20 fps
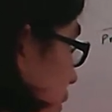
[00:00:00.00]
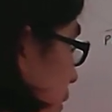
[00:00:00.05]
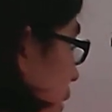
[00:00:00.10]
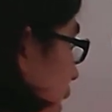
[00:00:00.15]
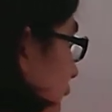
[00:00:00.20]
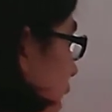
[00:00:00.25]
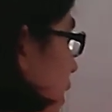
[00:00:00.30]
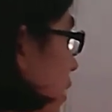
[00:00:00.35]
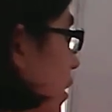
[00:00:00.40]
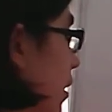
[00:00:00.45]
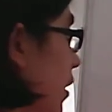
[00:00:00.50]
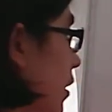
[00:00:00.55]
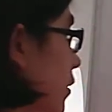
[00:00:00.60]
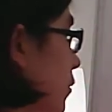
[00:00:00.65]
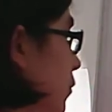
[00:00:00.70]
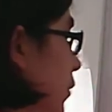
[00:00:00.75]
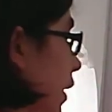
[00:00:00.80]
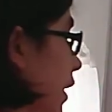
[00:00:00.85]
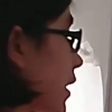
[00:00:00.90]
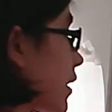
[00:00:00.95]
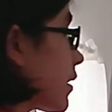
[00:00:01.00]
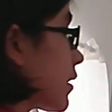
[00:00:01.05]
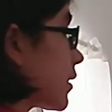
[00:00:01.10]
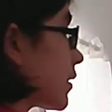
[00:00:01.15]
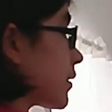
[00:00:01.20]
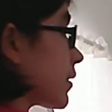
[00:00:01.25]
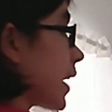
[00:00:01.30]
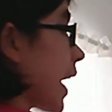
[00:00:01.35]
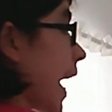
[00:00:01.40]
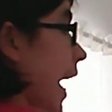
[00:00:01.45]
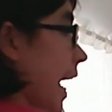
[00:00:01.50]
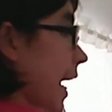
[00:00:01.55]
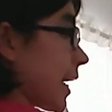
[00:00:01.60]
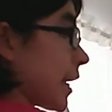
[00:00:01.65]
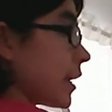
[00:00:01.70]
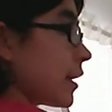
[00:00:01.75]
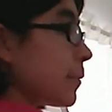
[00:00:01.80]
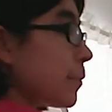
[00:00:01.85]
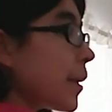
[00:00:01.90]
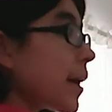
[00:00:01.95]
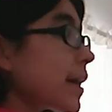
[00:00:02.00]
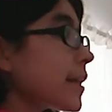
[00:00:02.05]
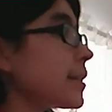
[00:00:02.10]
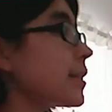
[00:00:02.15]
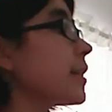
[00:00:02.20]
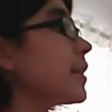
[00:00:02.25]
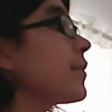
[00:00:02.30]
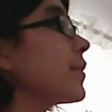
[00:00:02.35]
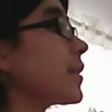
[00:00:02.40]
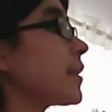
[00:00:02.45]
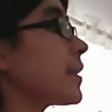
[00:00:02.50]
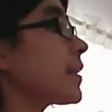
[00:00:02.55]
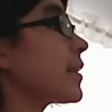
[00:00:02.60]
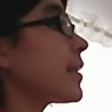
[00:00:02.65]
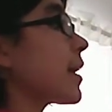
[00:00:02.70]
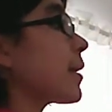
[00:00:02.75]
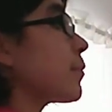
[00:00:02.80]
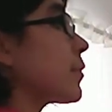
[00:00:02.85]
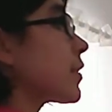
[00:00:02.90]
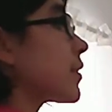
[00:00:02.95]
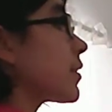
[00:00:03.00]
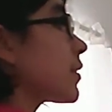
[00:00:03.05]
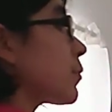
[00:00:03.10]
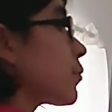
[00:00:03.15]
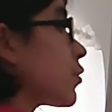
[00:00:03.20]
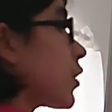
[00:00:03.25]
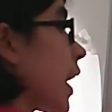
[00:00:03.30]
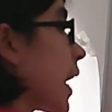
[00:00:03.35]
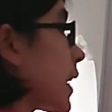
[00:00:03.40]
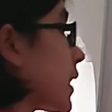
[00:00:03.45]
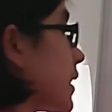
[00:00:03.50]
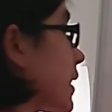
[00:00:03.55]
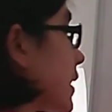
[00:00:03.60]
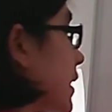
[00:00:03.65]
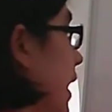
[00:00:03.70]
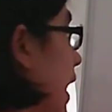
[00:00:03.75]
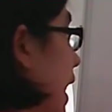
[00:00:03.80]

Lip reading: okay? Right? Because adding a positive is the same as subtracting